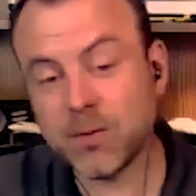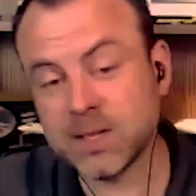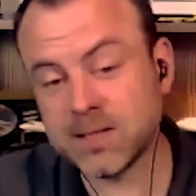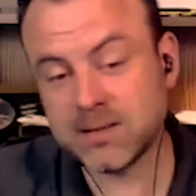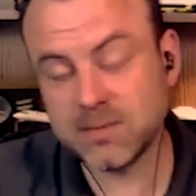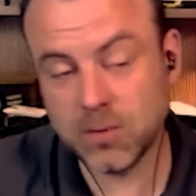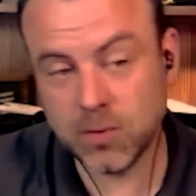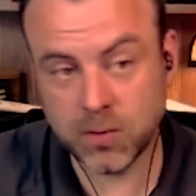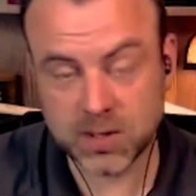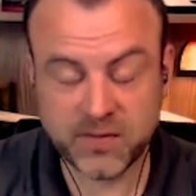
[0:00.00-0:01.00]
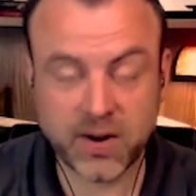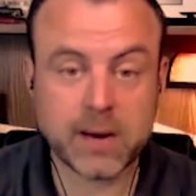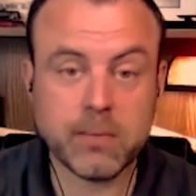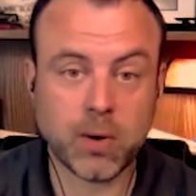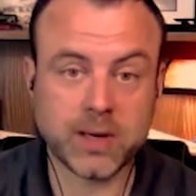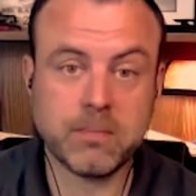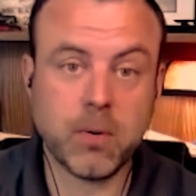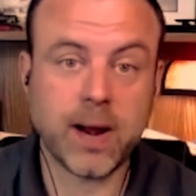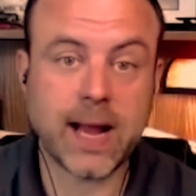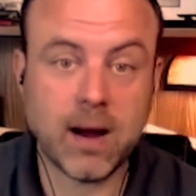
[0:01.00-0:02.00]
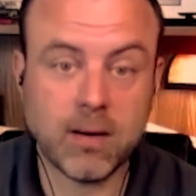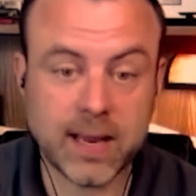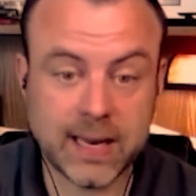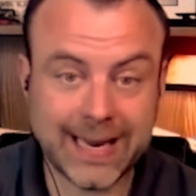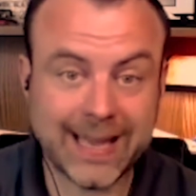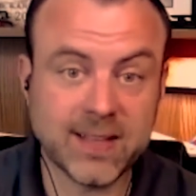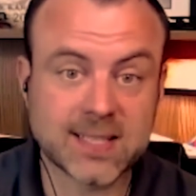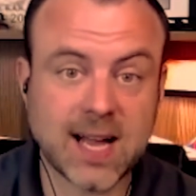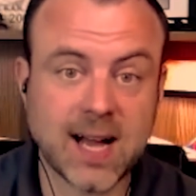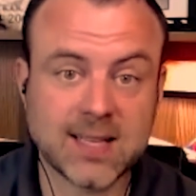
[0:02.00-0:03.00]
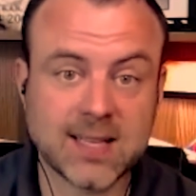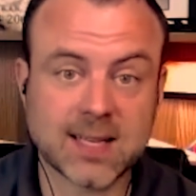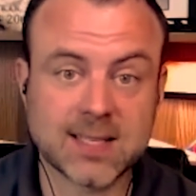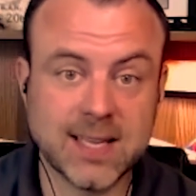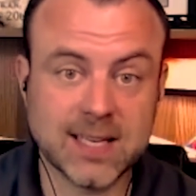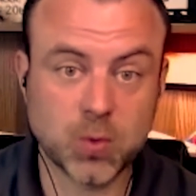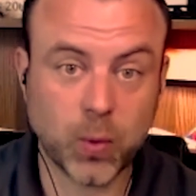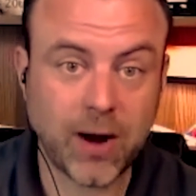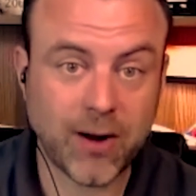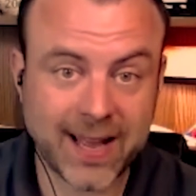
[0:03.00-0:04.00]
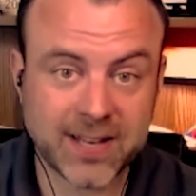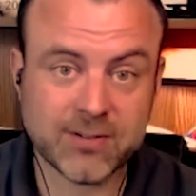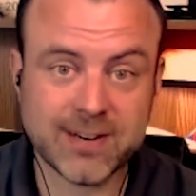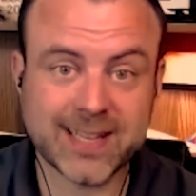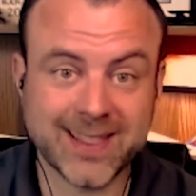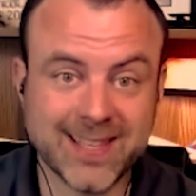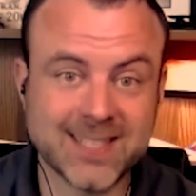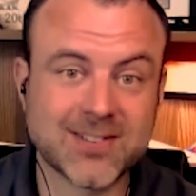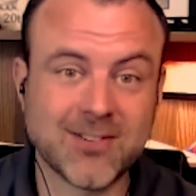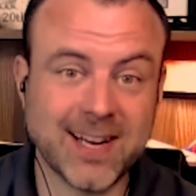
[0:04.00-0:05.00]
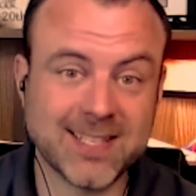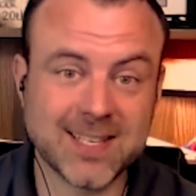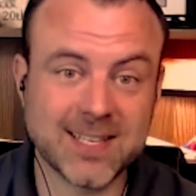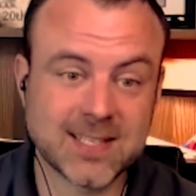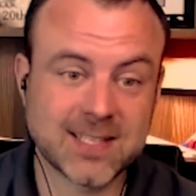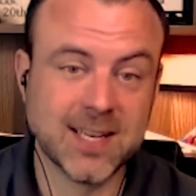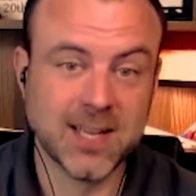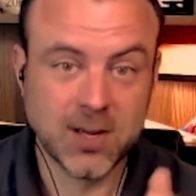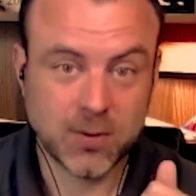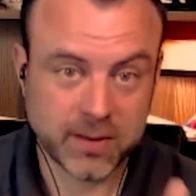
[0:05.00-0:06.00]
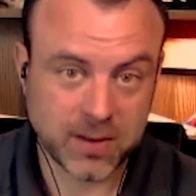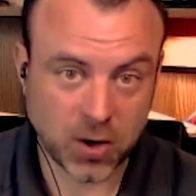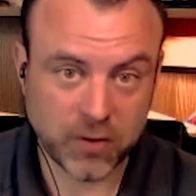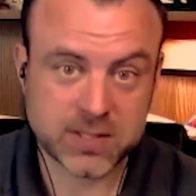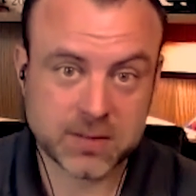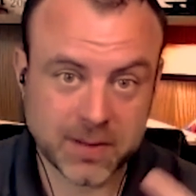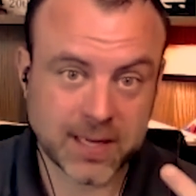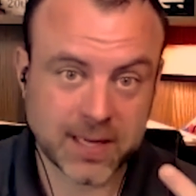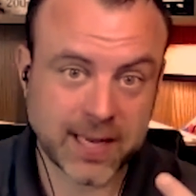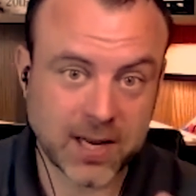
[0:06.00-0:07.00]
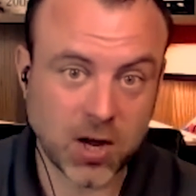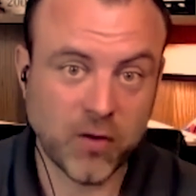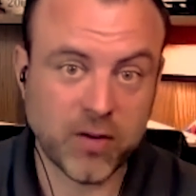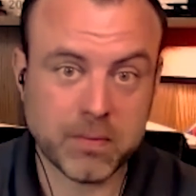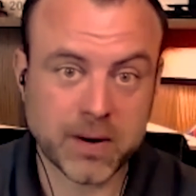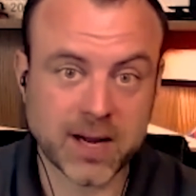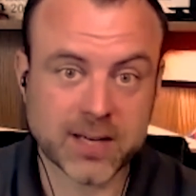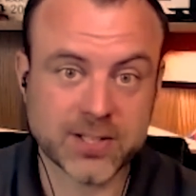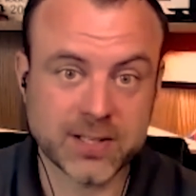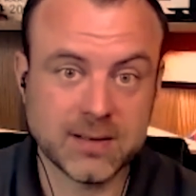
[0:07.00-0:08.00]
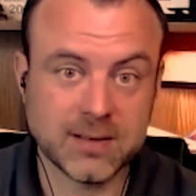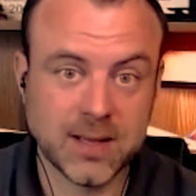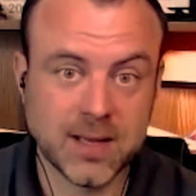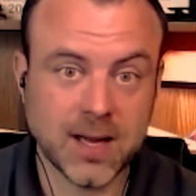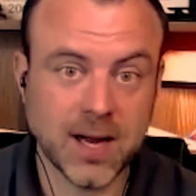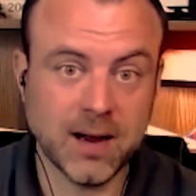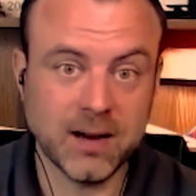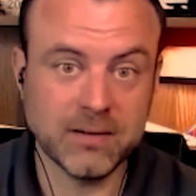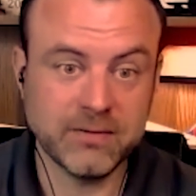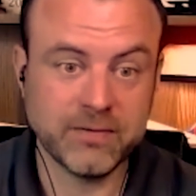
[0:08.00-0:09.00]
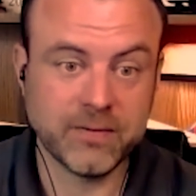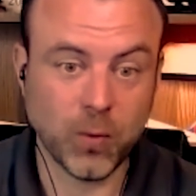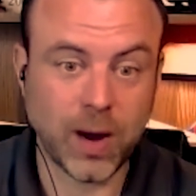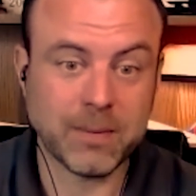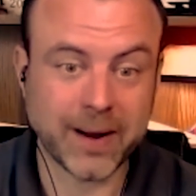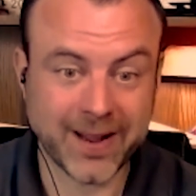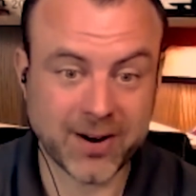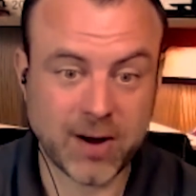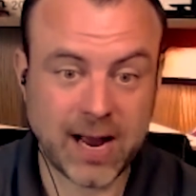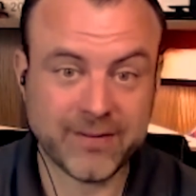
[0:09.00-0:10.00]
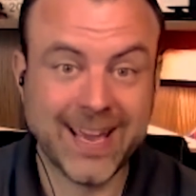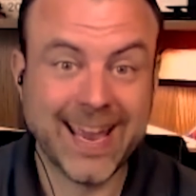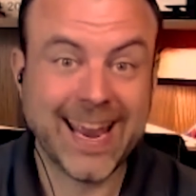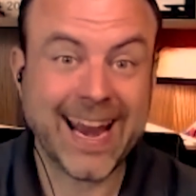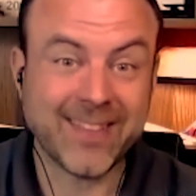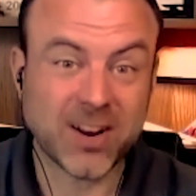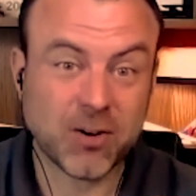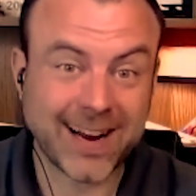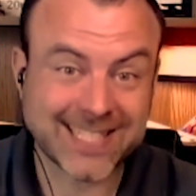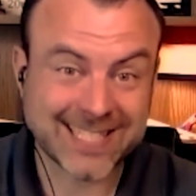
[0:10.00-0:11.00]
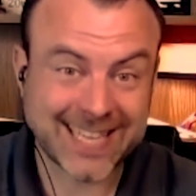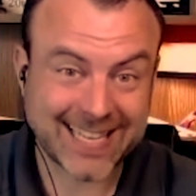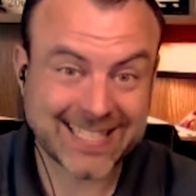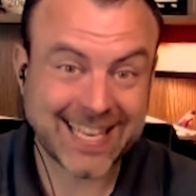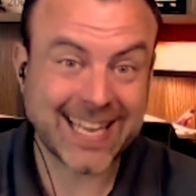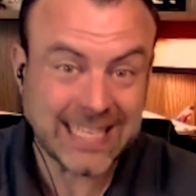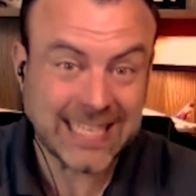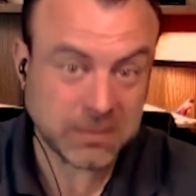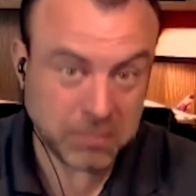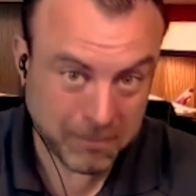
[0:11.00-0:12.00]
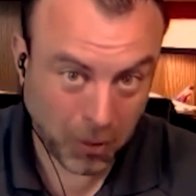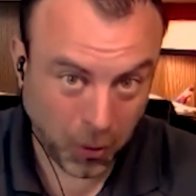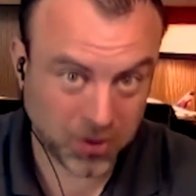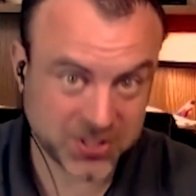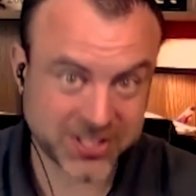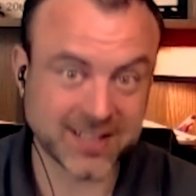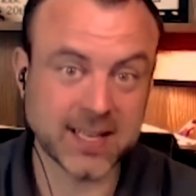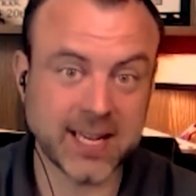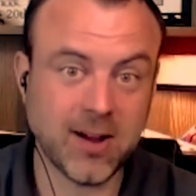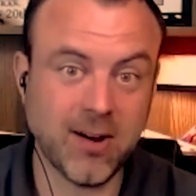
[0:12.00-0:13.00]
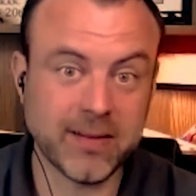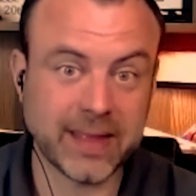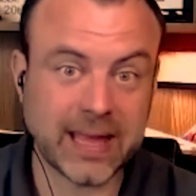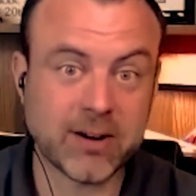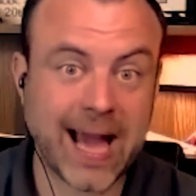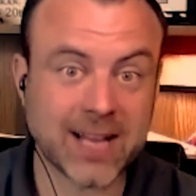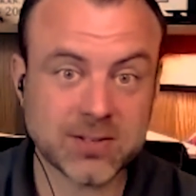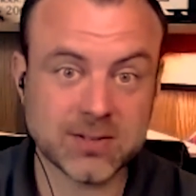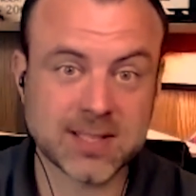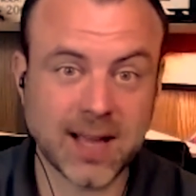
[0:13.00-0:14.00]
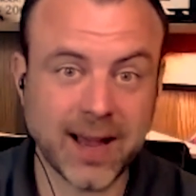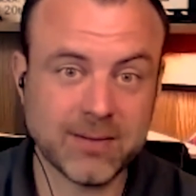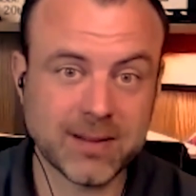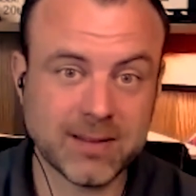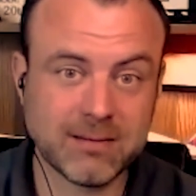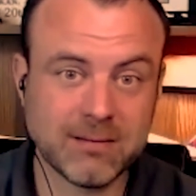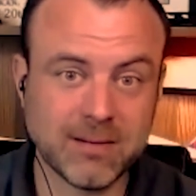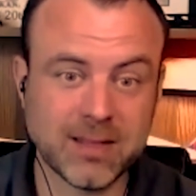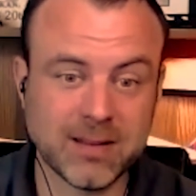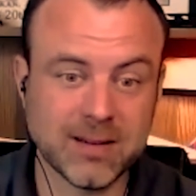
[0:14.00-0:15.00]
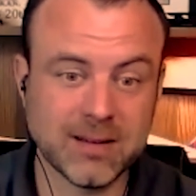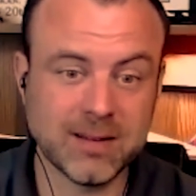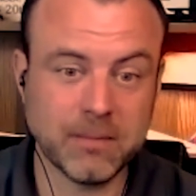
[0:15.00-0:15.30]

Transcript: what's very important to point out in this context is we are entering this crisis with an oversupply and overproduction of wide-body aircraft, and the crisis has hit disproportionately on the international side with the